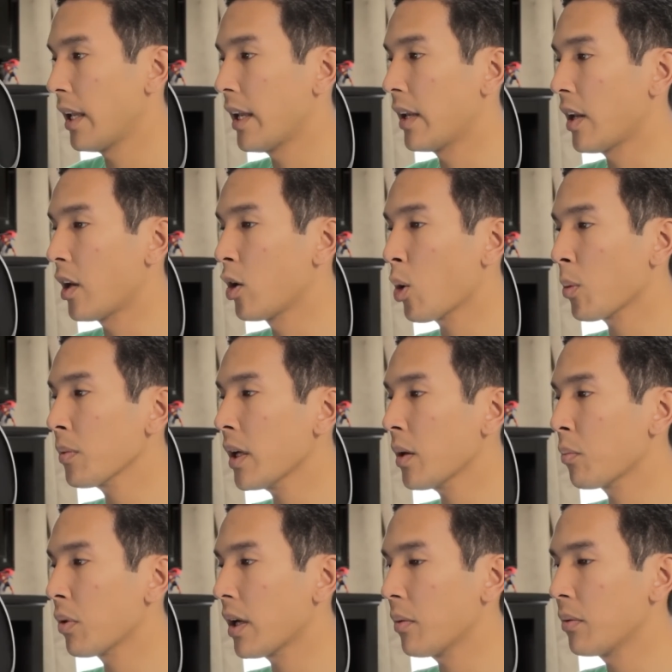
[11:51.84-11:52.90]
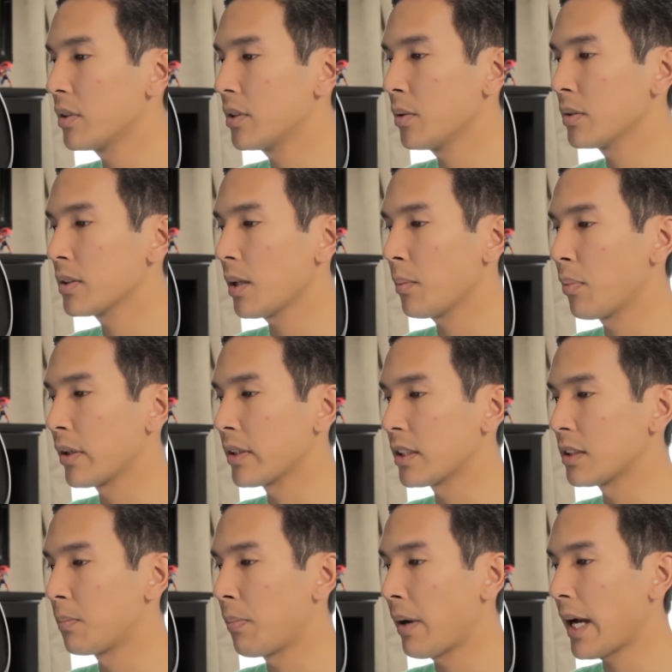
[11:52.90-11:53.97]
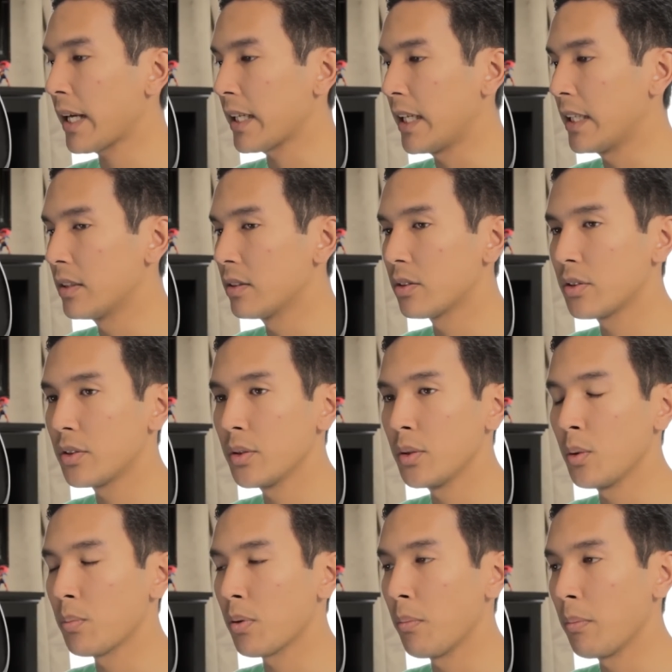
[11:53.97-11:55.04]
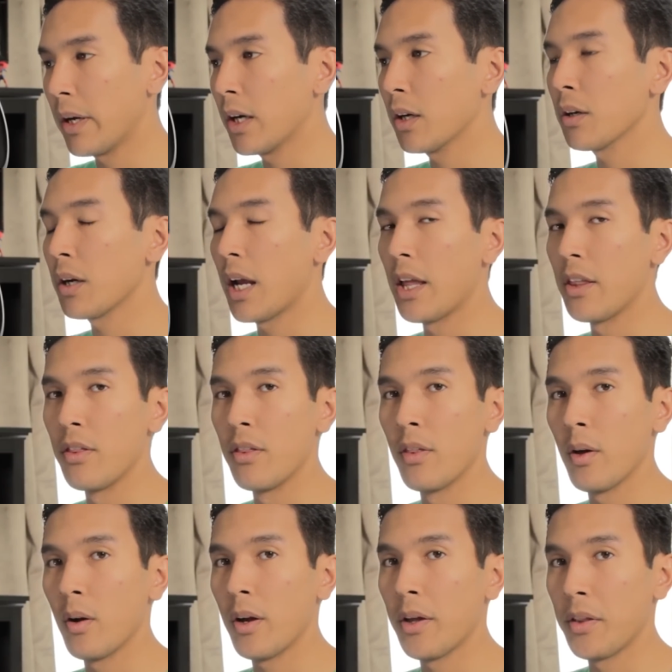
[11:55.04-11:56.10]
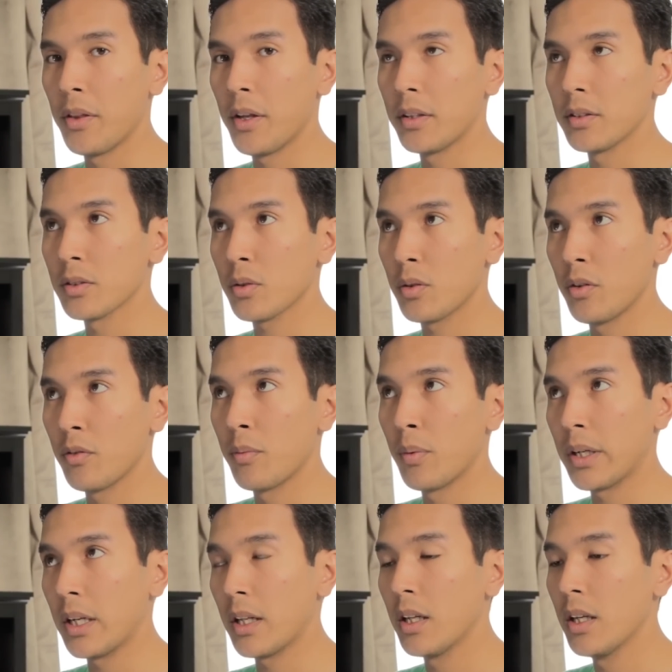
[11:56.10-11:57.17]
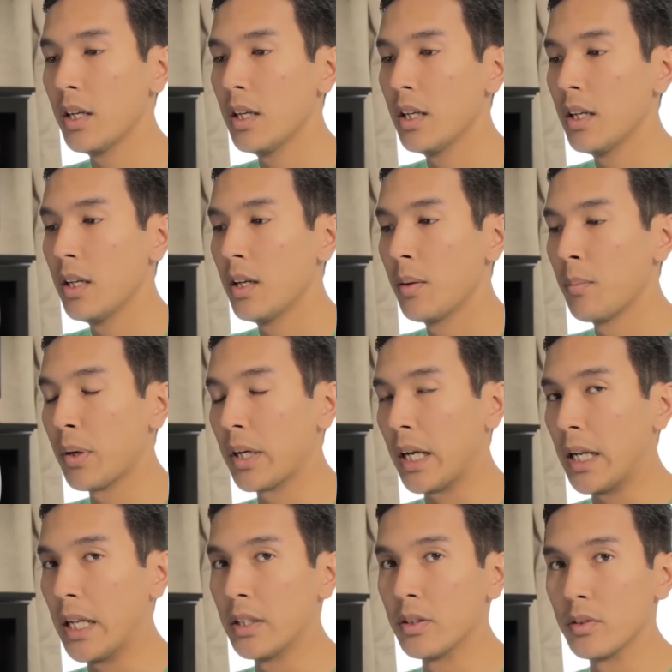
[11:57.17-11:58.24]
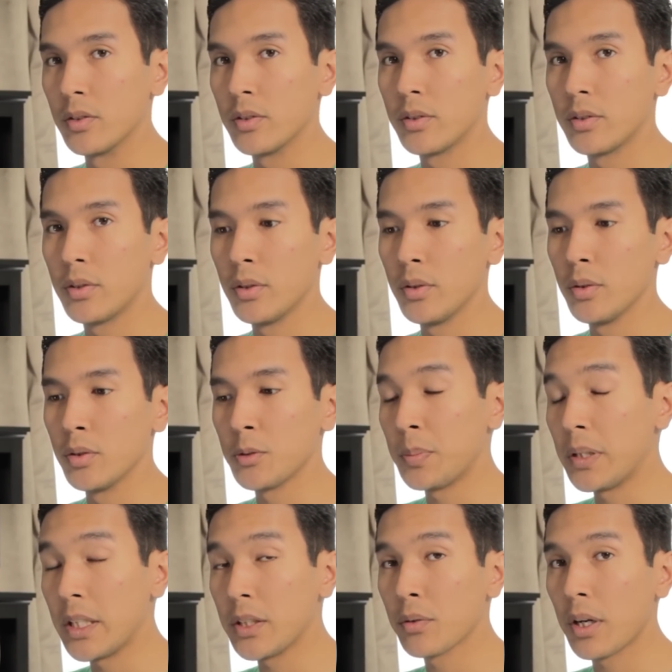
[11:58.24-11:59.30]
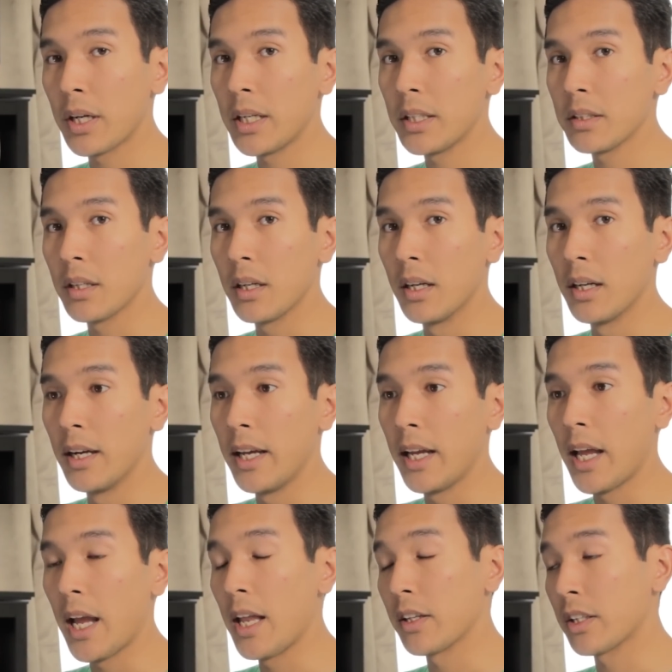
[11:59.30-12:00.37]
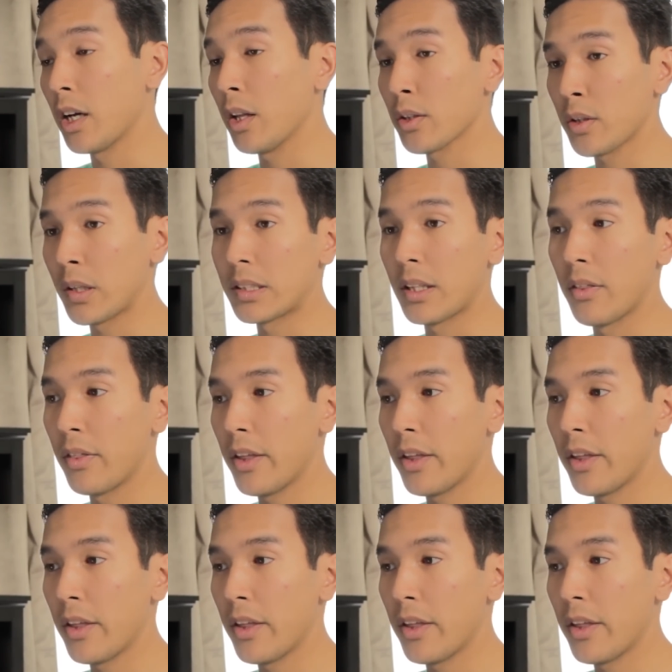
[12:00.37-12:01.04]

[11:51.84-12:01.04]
and normally what I would do is I bring this back into Premiere and and then sort of bring it, bring it into SpeedGrade and, and color correct it